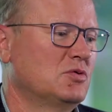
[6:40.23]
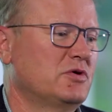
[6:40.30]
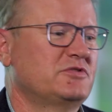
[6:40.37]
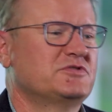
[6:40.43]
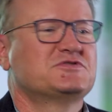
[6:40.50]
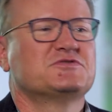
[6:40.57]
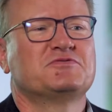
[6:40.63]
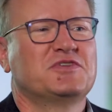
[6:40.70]
Whether
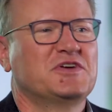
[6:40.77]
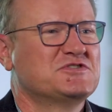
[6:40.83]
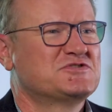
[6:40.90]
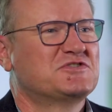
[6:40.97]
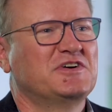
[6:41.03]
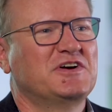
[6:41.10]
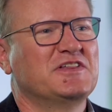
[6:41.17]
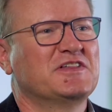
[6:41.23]
it's
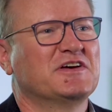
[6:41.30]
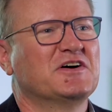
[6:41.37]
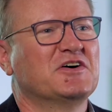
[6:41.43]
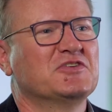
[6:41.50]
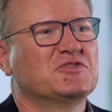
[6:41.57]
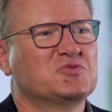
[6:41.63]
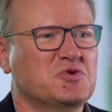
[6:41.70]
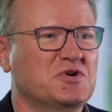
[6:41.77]
inflation or anything
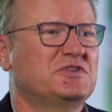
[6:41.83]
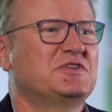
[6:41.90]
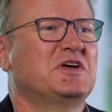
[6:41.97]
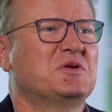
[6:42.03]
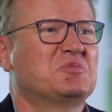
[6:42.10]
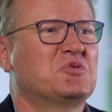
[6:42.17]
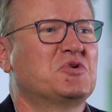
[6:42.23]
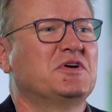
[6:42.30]
else, one
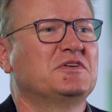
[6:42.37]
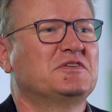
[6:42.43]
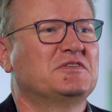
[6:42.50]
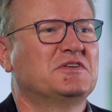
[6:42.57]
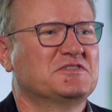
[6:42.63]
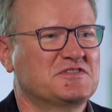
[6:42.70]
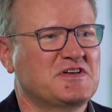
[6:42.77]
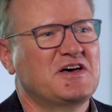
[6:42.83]
data point
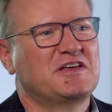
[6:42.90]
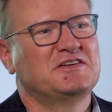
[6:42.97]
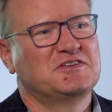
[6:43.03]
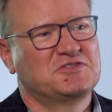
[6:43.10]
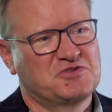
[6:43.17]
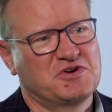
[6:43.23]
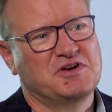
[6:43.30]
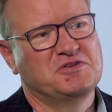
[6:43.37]
does not
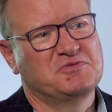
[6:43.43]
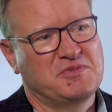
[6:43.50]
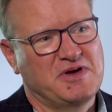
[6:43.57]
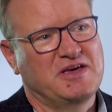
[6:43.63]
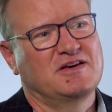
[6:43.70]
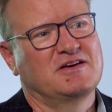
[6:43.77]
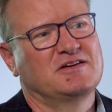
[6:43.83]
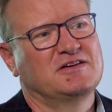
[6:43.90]
a trend
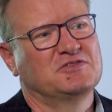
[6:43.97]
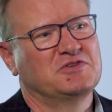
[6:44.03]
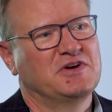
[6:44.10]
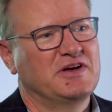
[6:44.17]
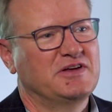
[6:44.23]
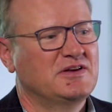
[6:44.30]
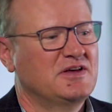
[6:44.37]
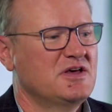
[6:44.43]
make,
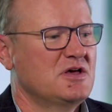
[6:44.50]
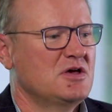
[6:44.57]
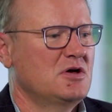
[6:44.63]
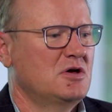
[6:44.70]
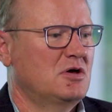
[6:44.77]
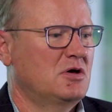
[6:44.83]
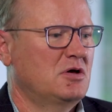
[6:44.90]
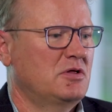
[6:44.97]
right?
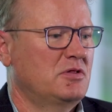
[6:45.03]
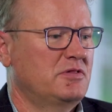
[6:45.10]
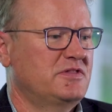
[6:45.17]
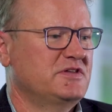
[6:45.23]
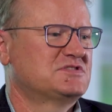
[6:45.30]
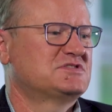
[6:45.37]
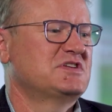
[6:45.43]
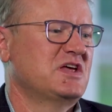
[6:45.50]

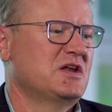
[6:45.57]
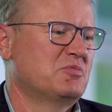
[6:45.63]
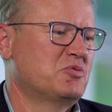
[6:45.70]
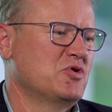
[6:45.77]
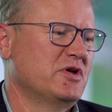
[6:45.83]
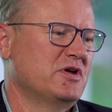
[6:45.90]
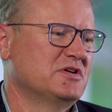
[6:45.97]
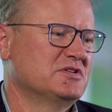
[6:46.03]
This data
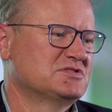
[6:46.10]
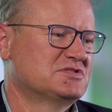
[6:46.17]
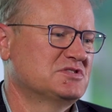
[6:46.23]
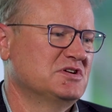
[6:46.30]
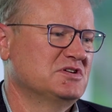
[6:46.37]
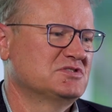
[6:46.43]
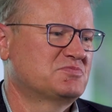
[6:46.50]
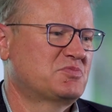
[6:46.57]
point
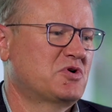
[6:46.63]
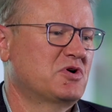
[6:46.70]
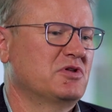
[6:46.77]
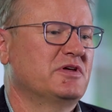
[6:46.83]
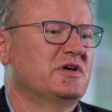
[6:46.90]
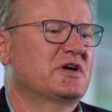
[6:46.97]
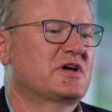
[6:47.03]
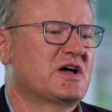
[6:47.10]
is
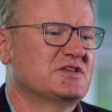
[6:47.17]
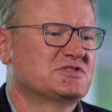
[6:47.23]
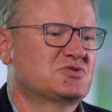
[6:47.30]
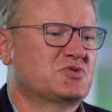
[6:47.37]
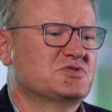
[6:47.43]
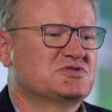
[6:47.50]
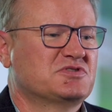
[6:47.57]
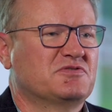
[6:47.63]
partly a
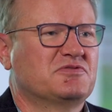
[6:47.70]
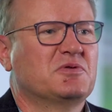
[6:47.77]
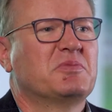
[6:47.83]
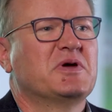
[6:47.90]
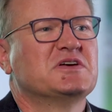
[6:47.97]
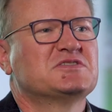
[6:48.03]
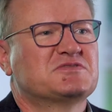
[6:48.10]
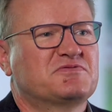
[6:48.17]
consequence of the
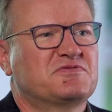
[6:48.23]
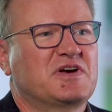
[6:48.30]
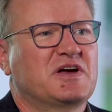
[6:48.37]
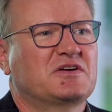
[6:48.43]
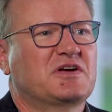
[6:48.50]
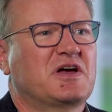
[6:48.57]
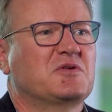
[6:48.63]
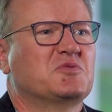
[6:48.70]
base
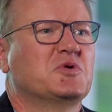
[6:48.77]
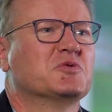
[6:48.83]
effect. Right?